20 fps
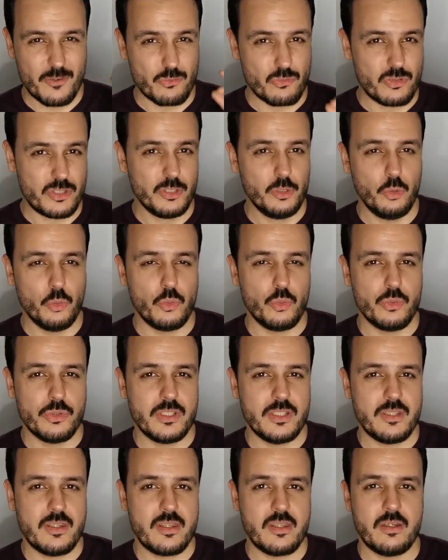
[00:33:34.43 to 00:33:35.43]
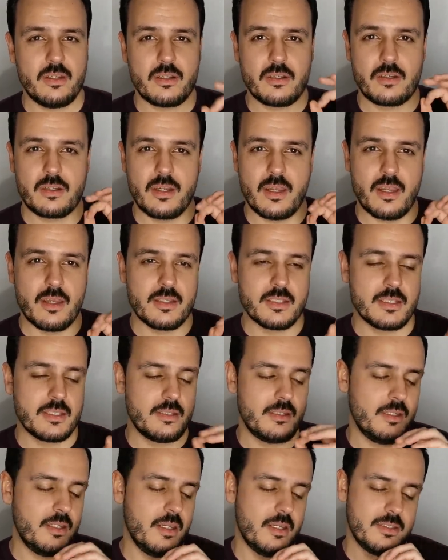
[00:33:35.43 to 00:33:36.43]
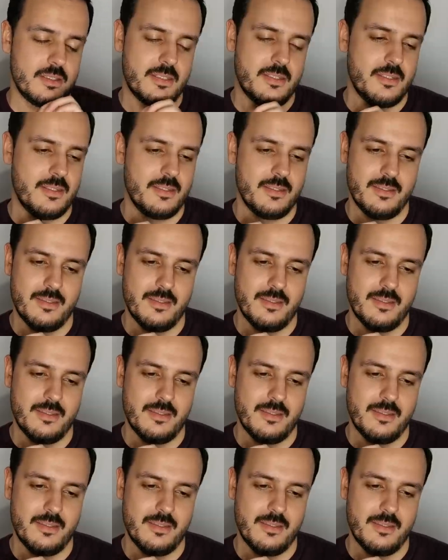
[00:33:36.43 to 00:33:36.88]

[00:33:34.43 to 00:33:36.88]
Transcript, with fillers: Real wood in there and it